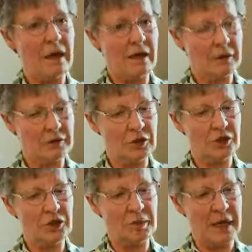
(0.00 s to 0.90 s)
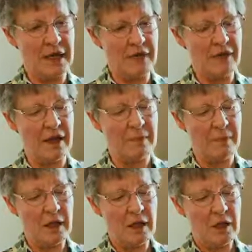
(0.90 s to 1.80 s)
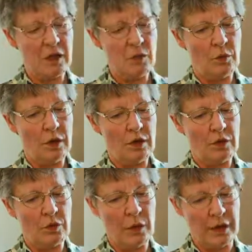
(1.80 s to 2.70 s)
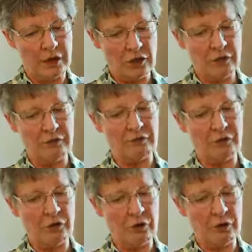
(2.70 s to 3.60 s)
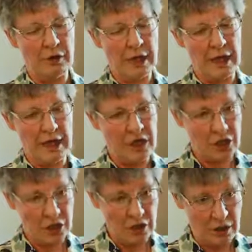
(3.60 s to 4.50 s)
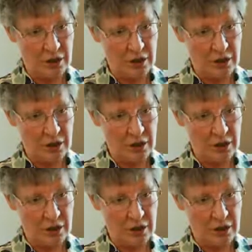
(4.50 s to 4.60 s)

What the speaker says: not so many of them. We're quite good for Asian.